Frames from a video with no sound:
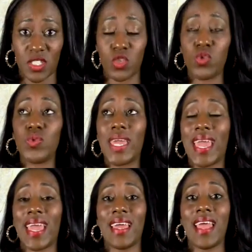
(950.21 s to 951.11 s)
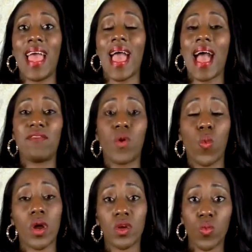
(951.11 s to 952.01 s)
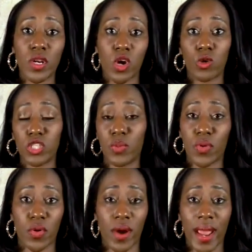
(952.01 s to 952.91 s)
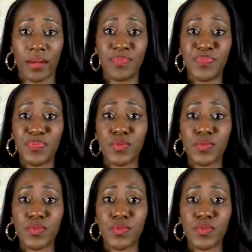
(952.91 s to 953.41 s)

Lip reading: You can have a one-on-one coaching program